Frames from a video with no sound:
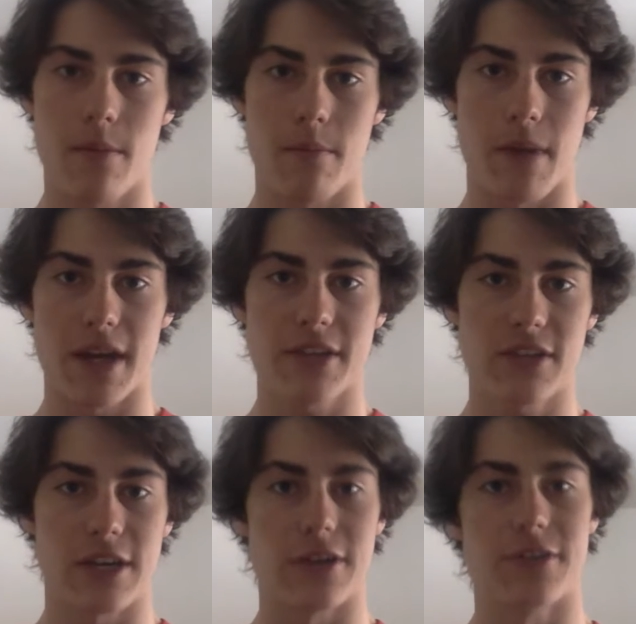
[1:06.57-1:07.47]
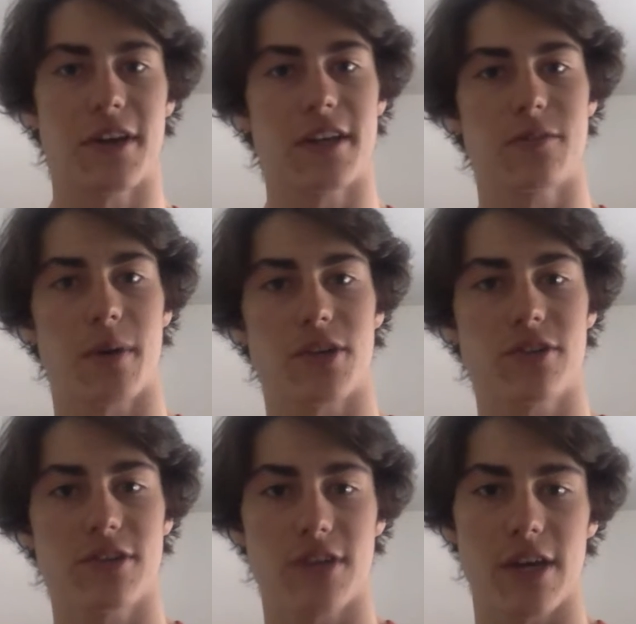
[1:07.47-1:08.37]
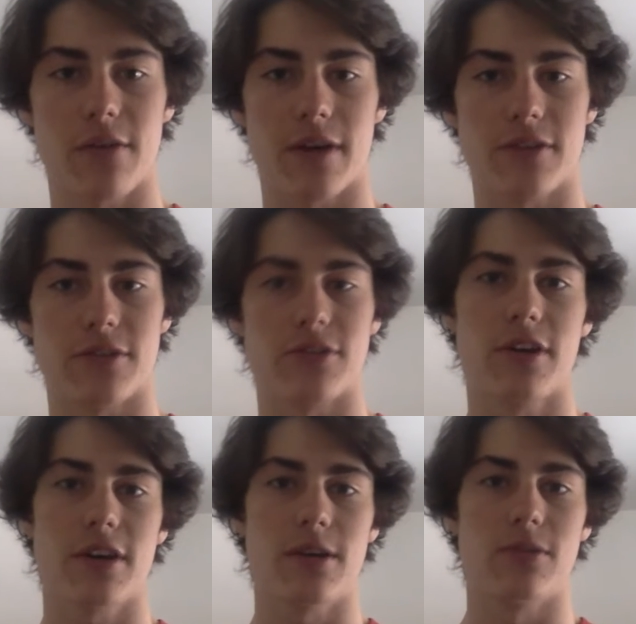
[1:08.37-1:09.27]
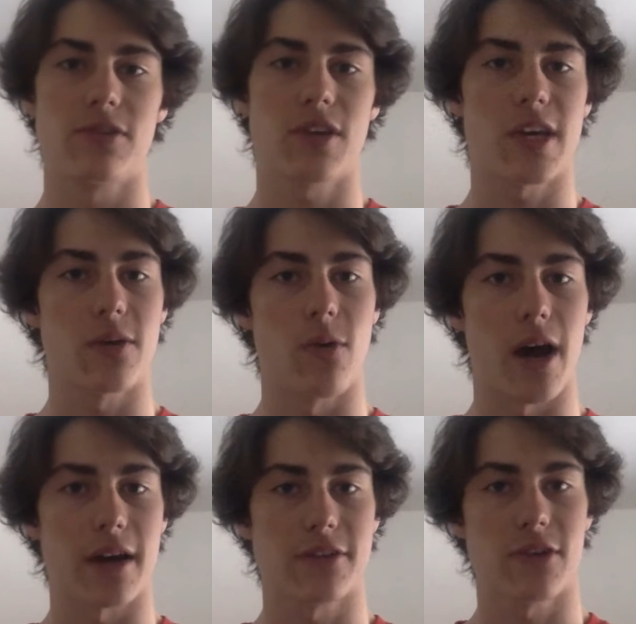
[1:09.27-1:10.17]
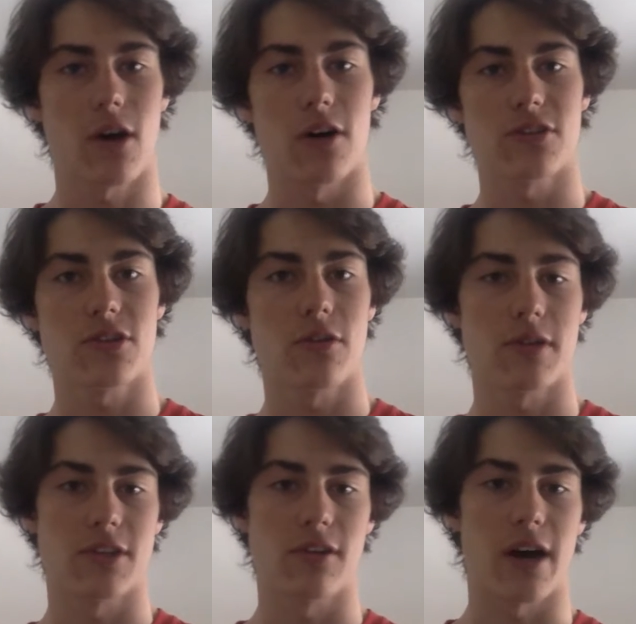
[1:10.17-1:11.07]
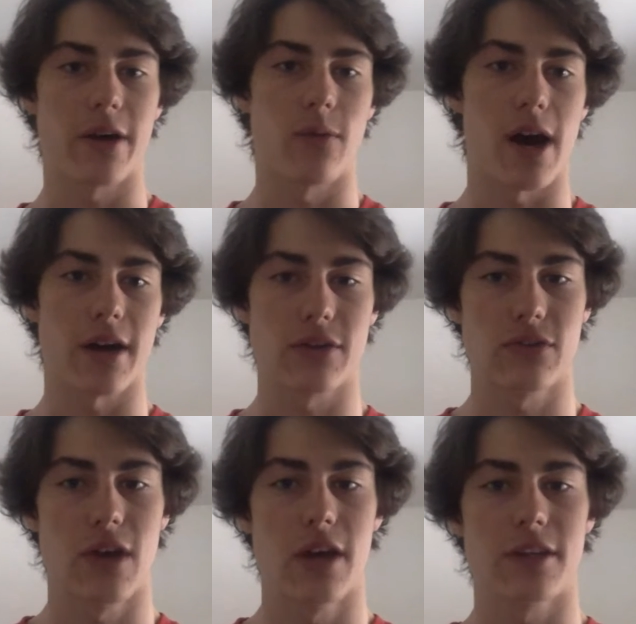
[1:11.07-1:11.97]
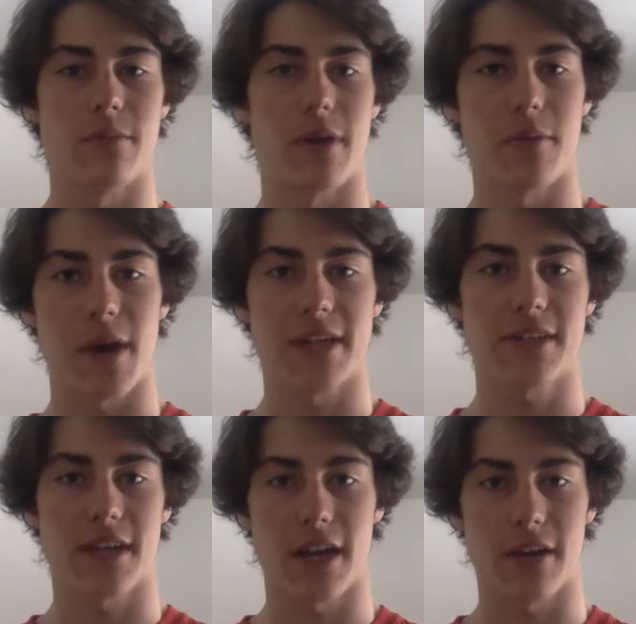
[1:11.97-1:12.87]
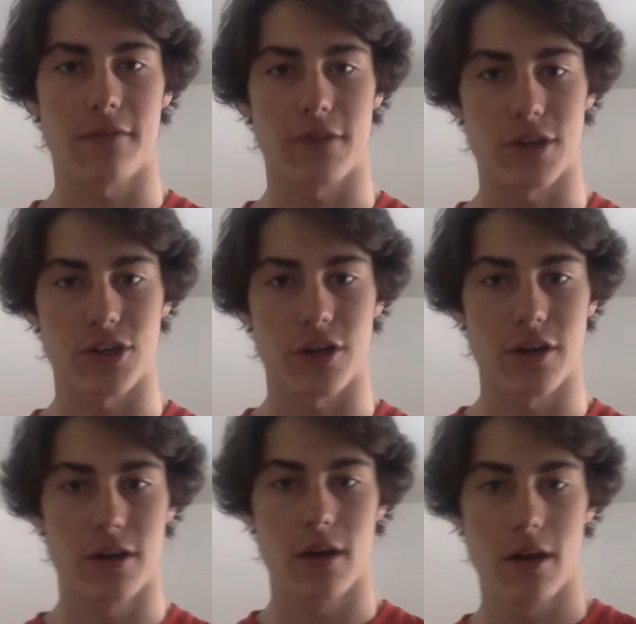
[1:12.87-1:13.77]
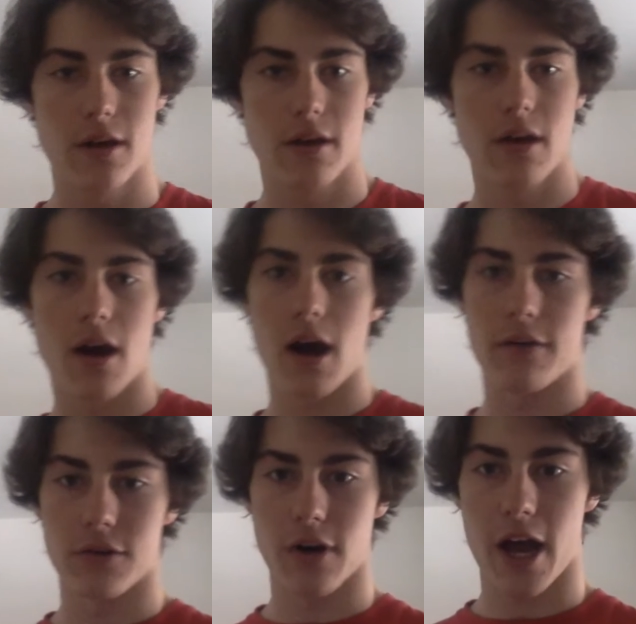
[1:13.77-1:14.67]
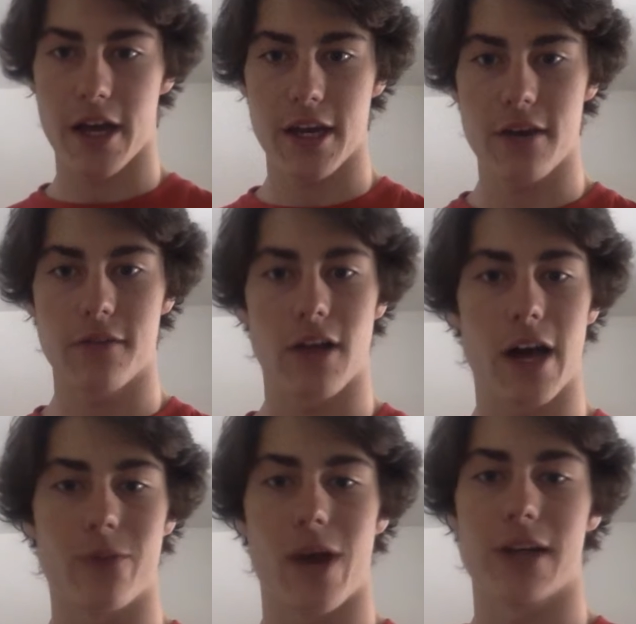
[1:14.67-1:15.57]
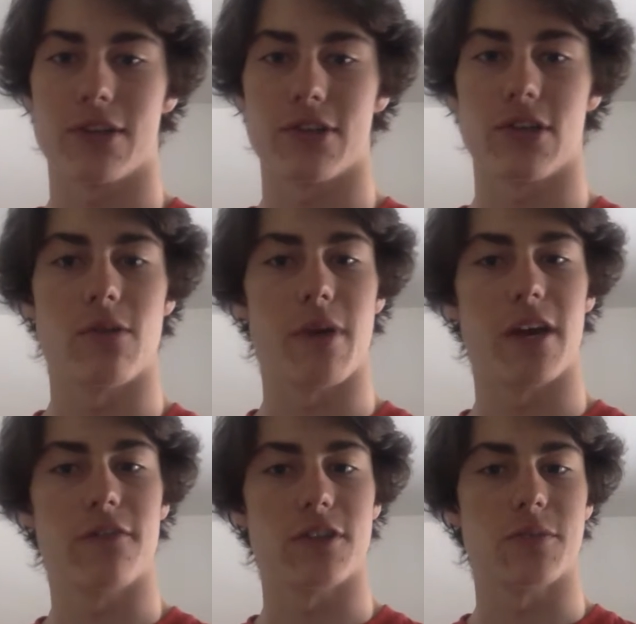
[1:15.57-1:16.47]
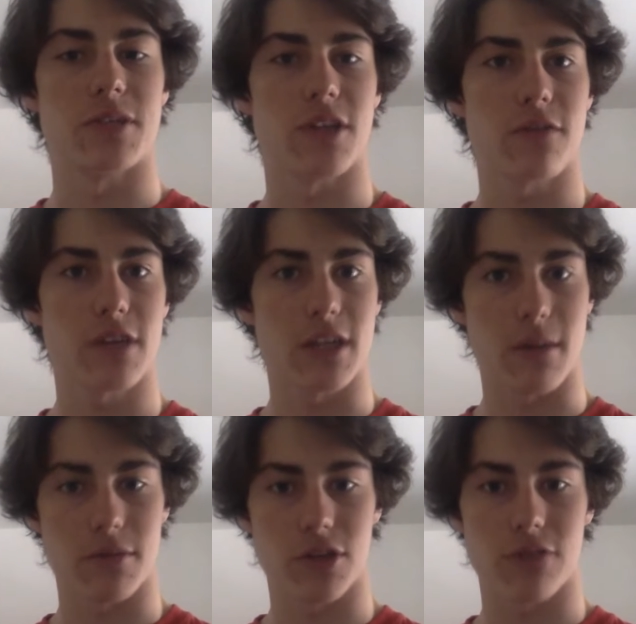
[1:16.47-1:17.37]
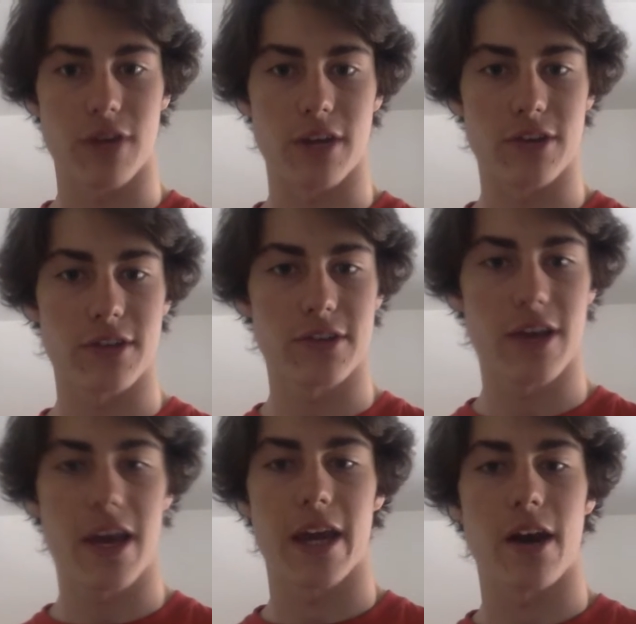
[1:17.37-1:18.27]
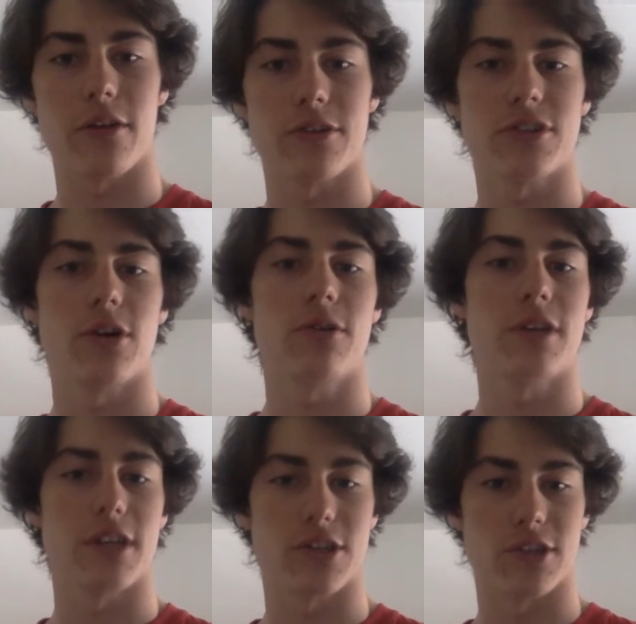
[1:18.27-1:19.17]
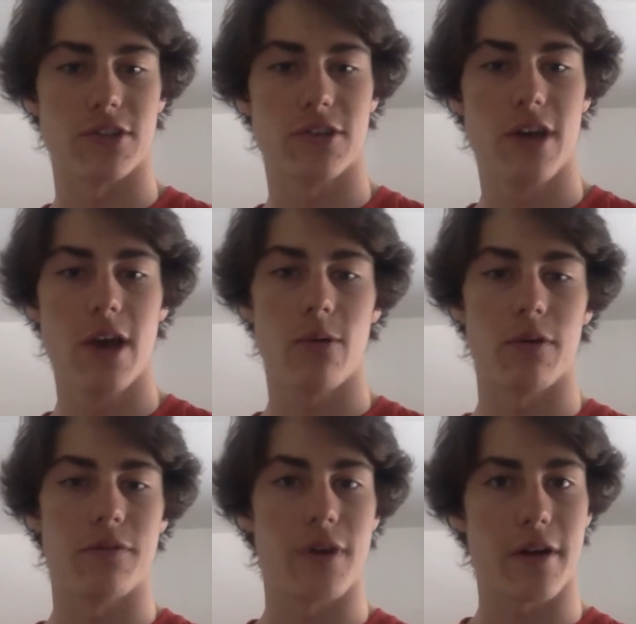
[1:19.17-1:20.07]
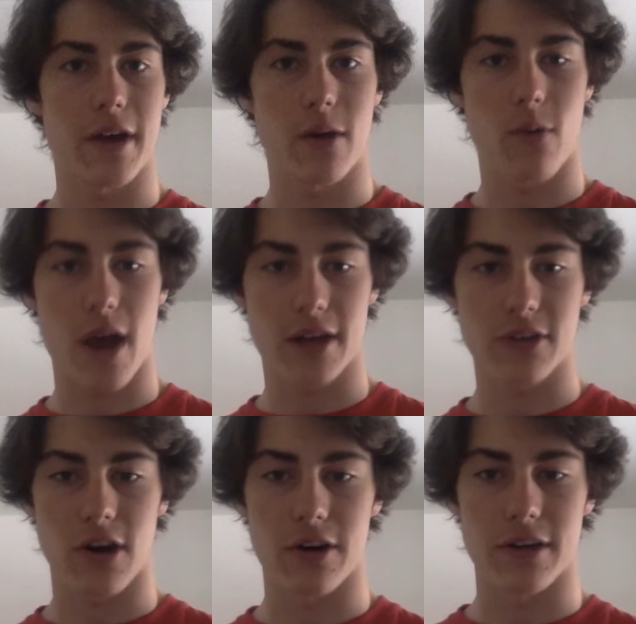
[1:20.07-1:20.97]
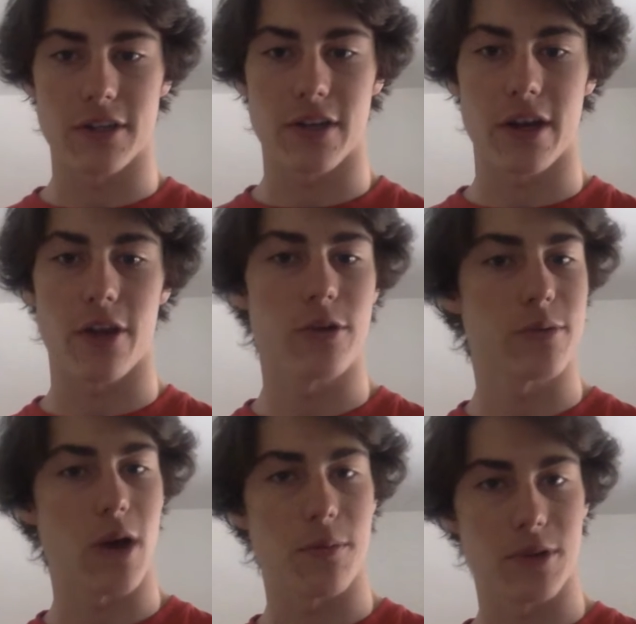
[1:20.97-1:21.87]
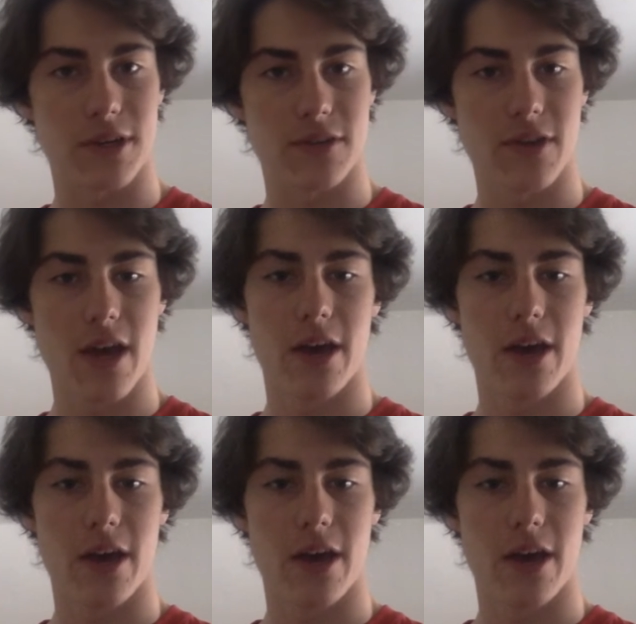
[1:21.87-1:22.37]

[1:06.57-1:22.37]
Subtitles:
Many skiers, especially ski racers, use skied wax, also known as glide wax, to minimize kinetic friction. A variety of glide waxes are made for specific temperature ranges and other snow conditions, with varying wax hardness and other properties